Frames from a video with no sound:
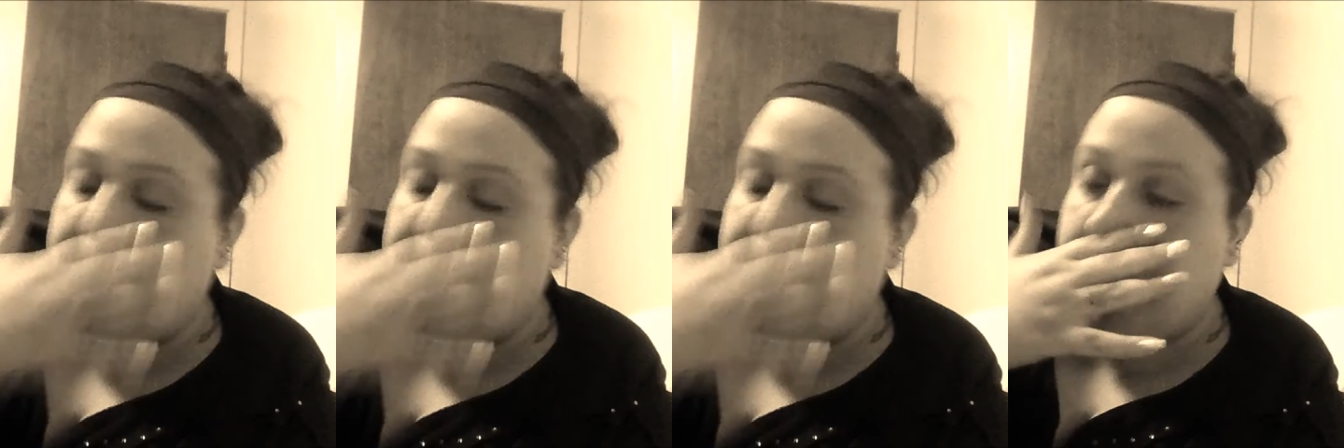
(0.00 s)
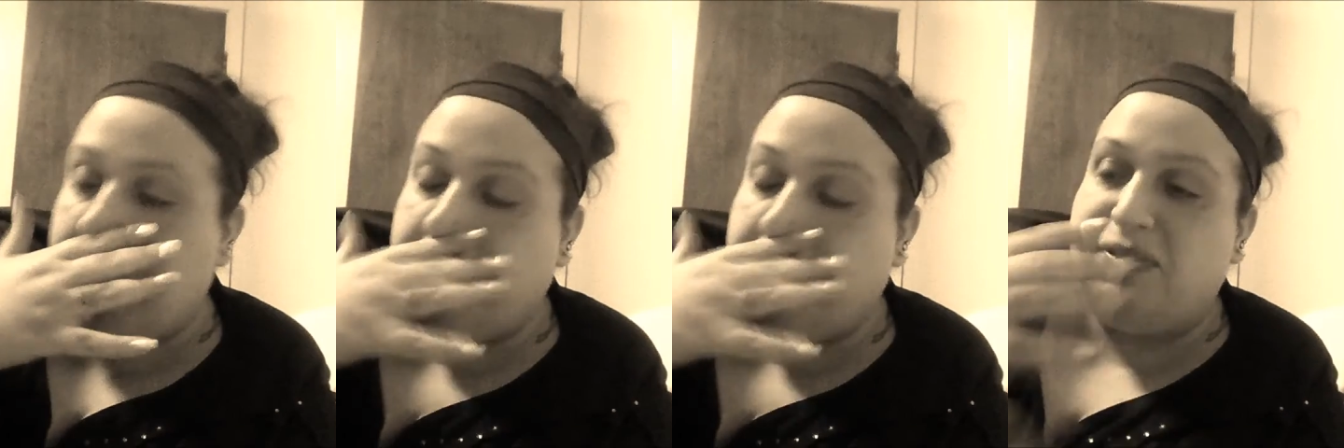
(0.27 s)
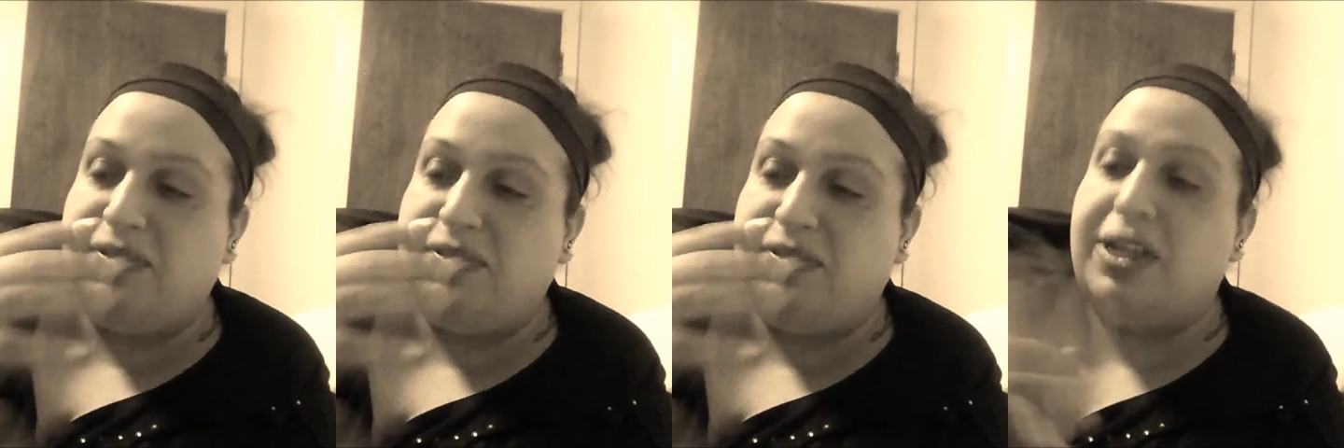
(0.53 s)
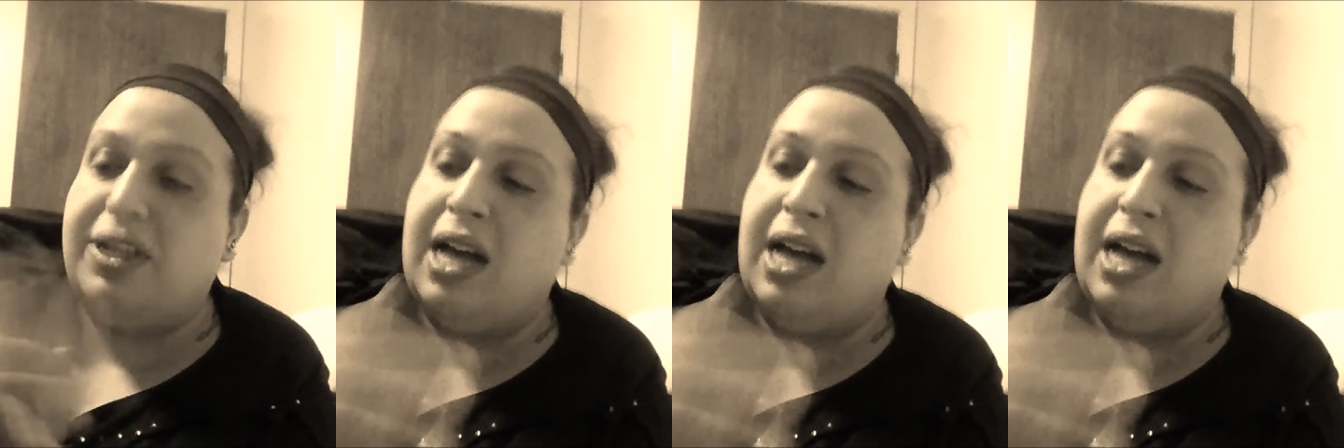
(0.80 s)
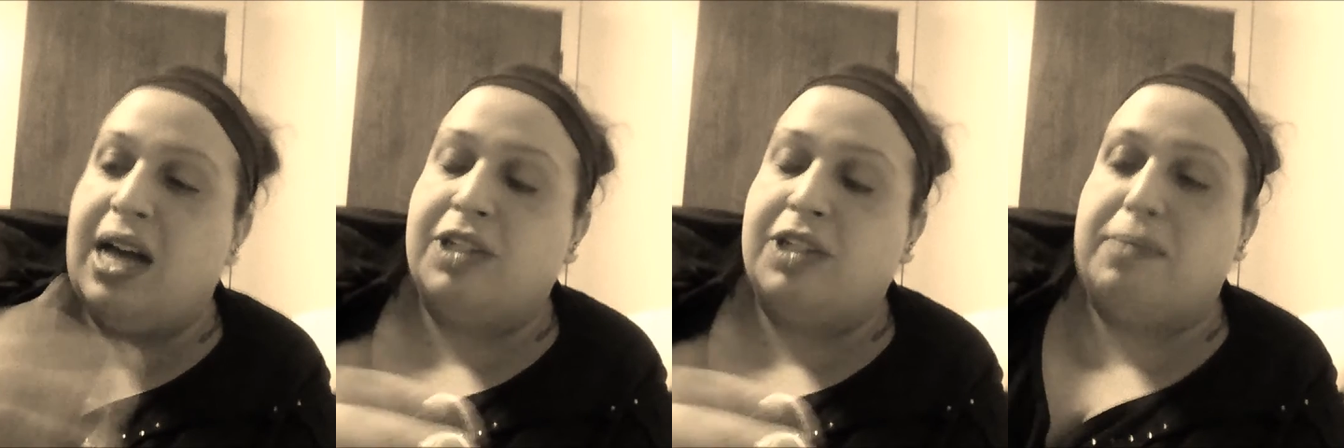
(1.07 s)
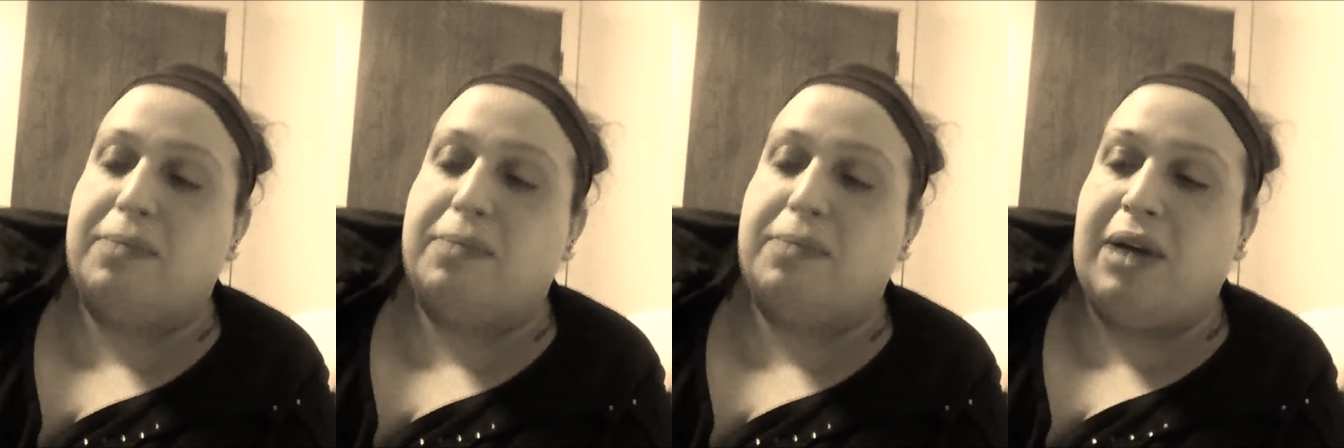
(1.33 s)
and I was very conscious
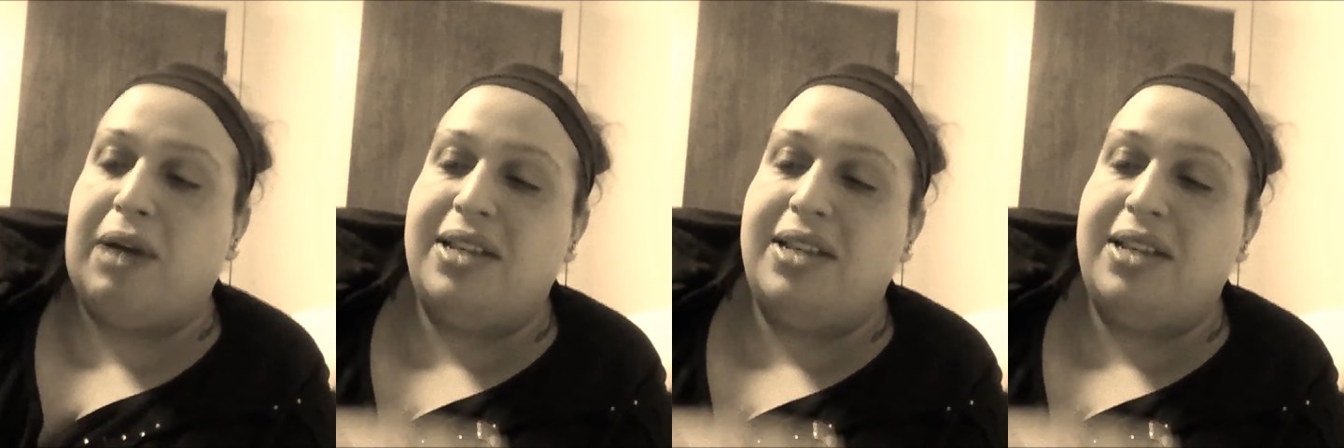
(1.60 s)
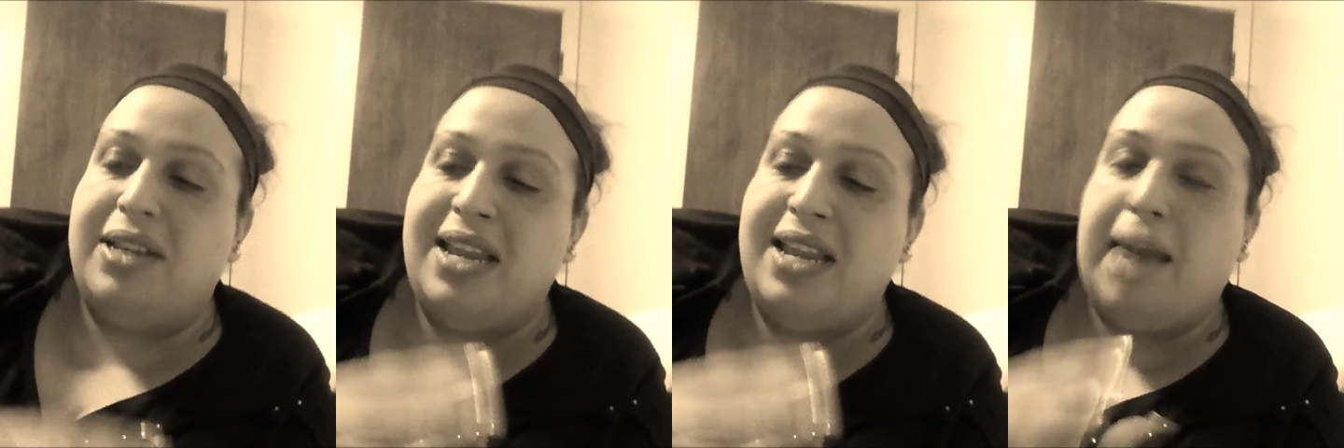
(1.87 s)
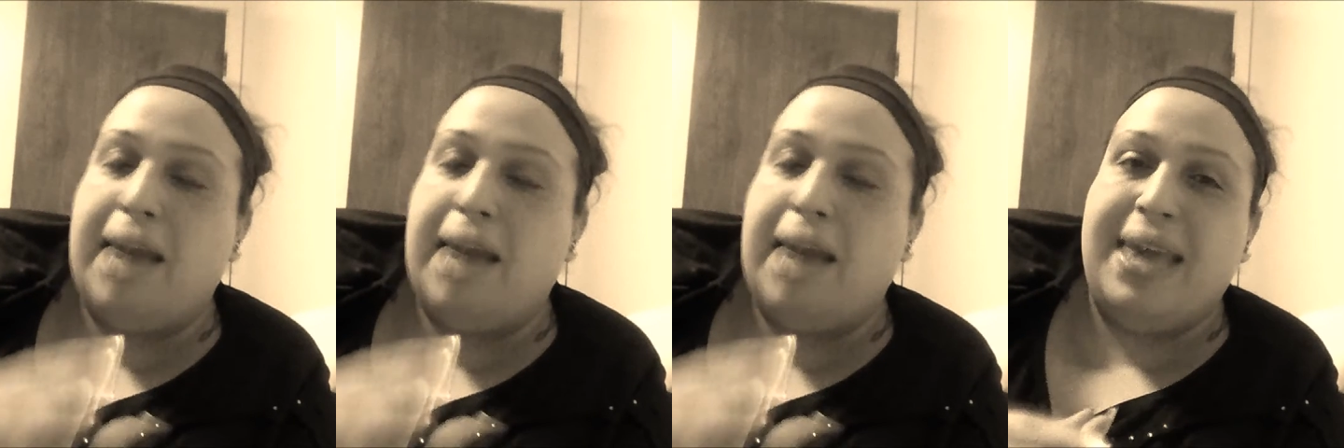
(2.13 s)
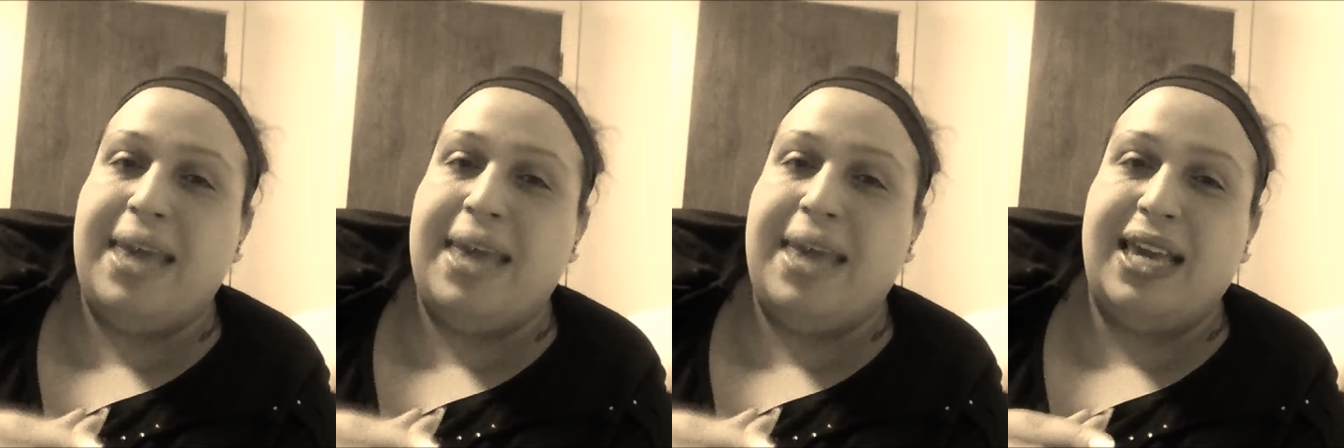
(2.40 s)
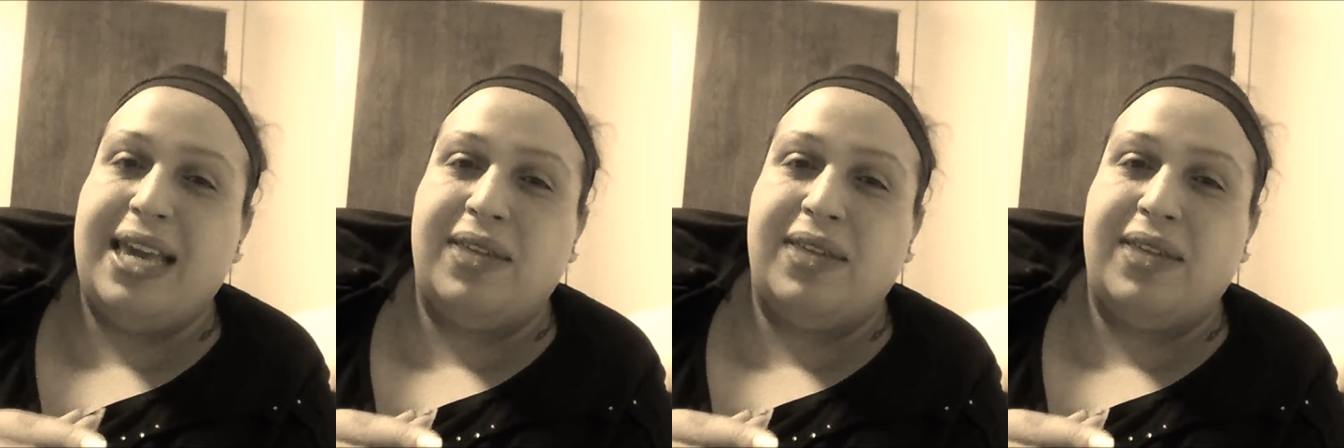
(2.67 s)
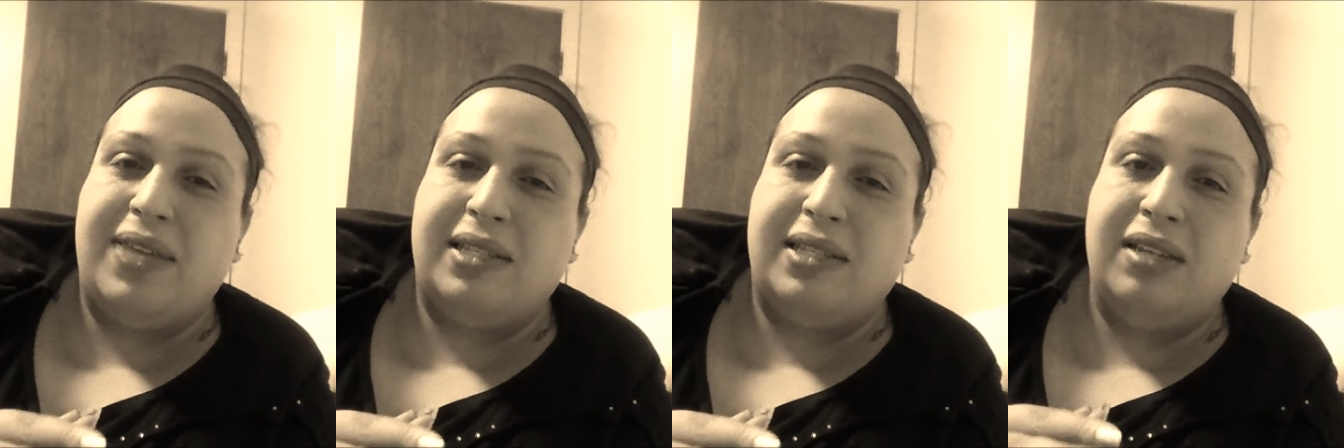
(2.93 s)
about not making
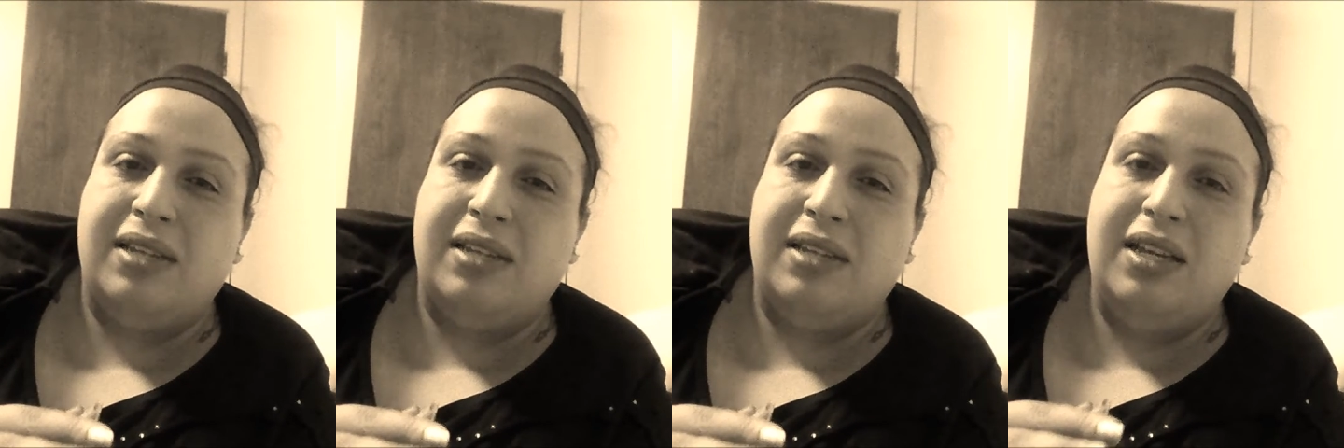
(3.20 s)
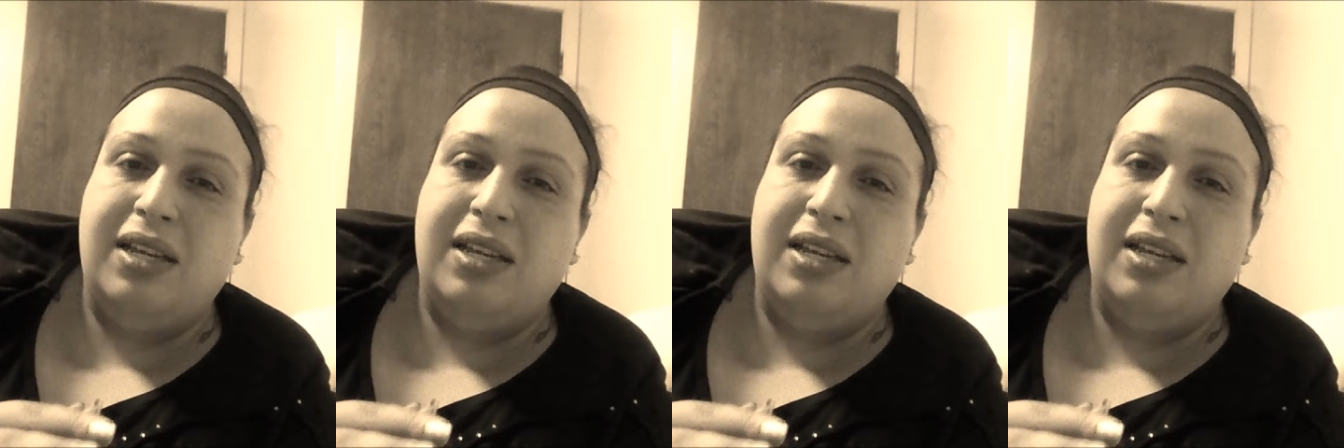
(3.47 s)
this